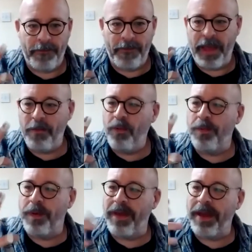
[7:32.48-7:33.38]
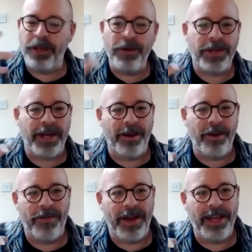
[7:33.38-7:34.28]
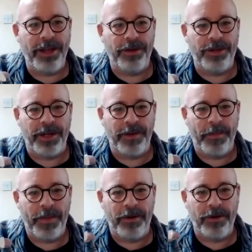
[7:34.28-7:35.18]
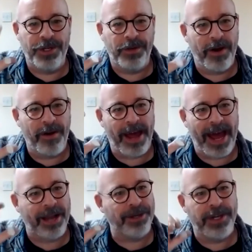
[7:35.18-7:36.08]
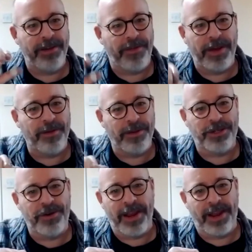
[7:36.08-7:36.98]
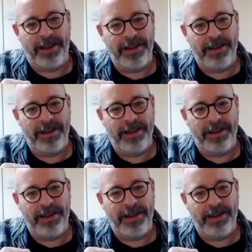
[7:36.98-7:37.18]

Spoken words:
It would, but they do take a lot of getting used to, because you can't actually feel the string.